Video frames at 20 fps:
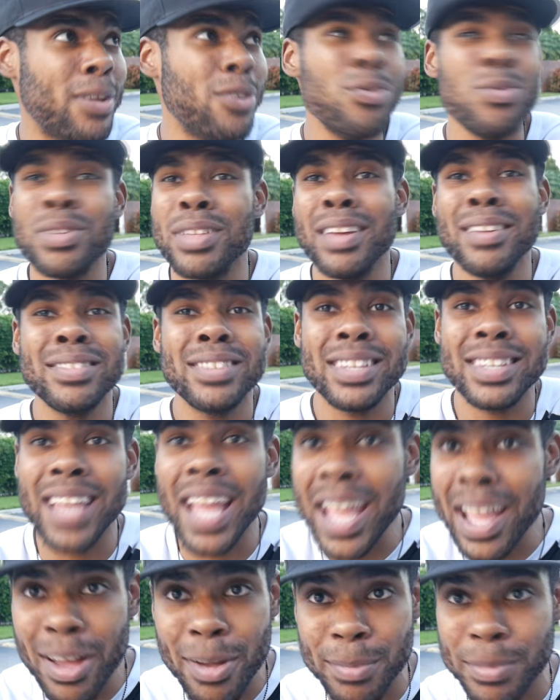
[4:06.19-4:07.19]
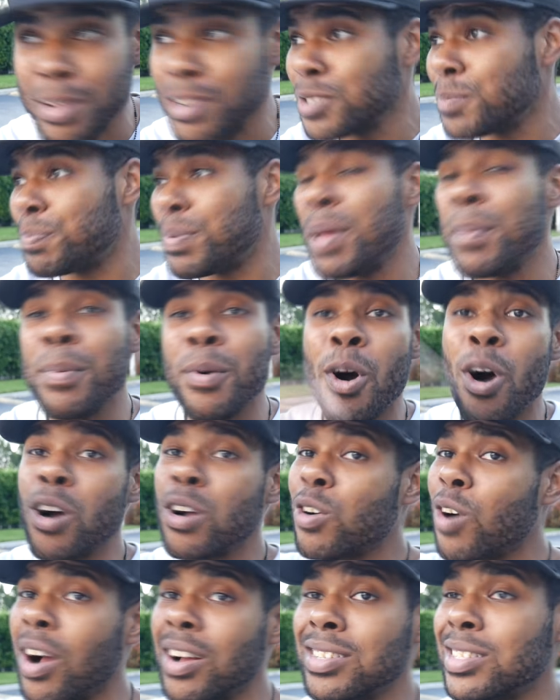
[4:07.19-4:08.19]
Who gives a damn? There's people
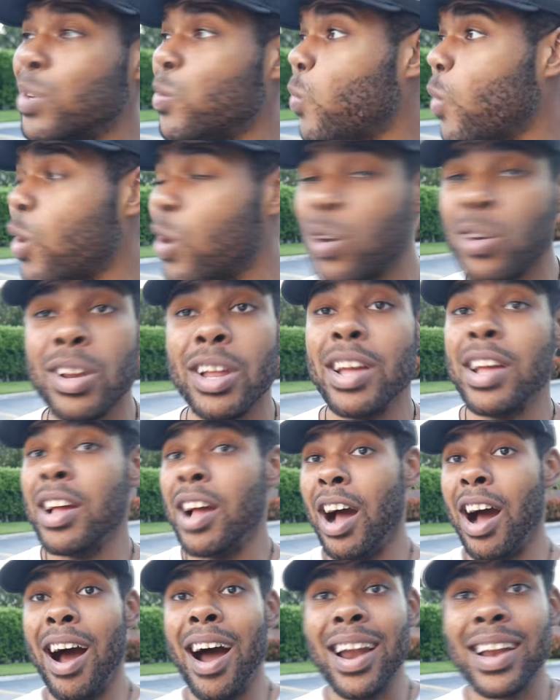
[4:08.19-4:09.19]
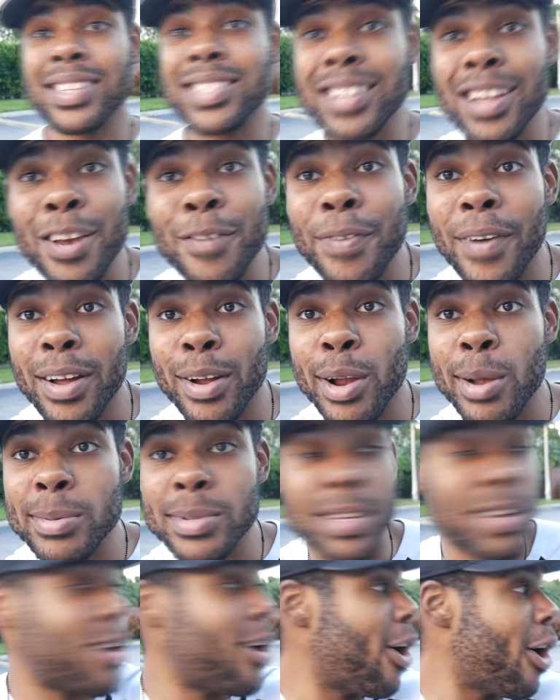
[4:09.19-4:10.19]
across the world, 175
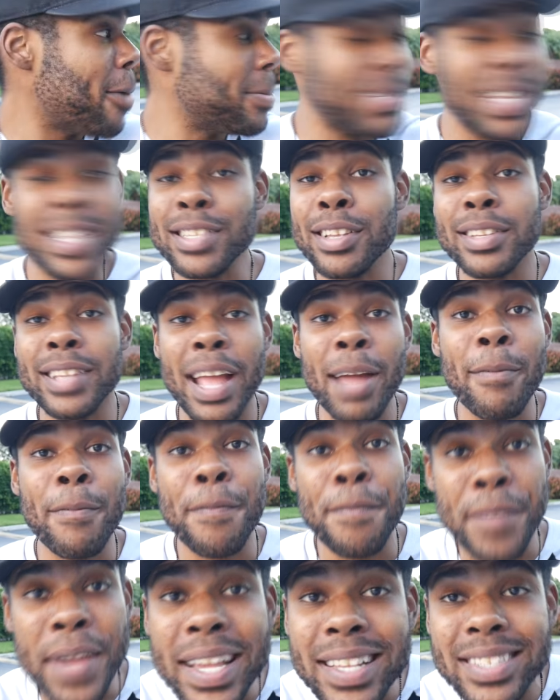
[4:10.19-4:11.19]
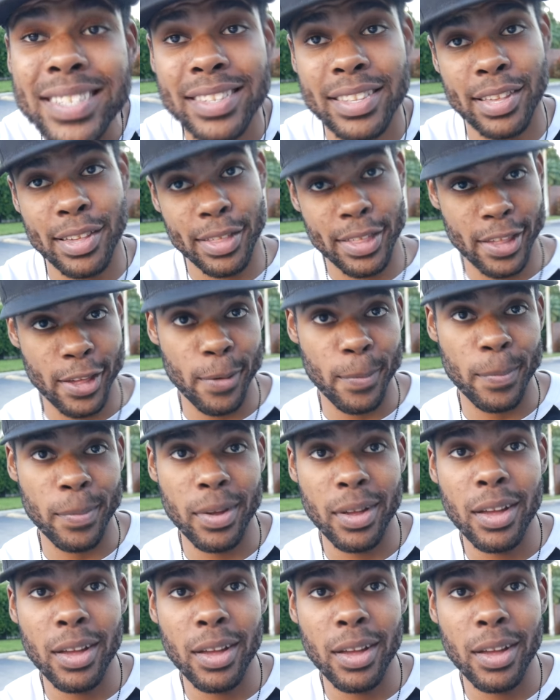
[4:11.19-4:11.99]
grams of carbs, that's a damn feast to them.